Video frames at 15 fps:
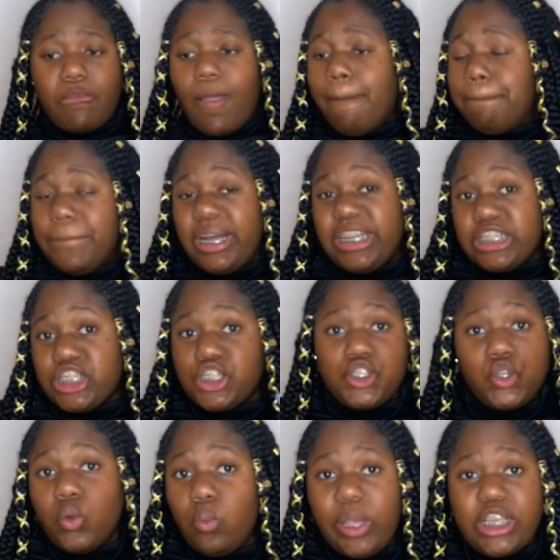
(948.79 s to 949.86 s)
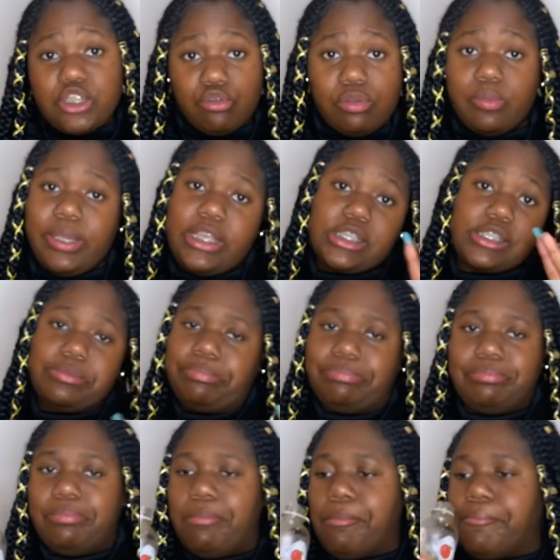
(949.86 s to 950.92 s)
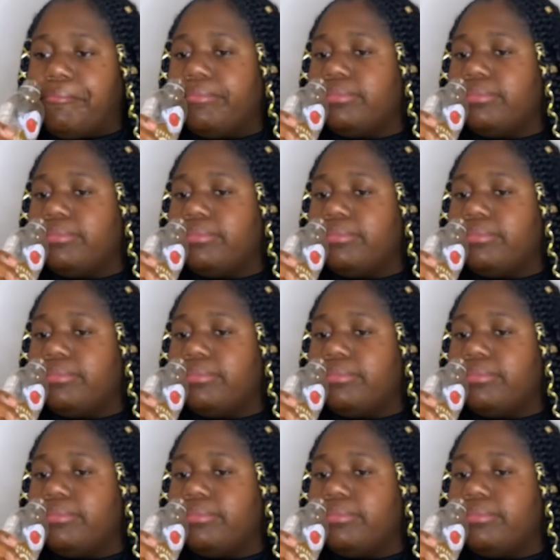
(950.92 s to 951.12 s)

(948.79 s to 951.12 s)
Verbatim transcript: months, two weeks, three weeks. Mm -mm.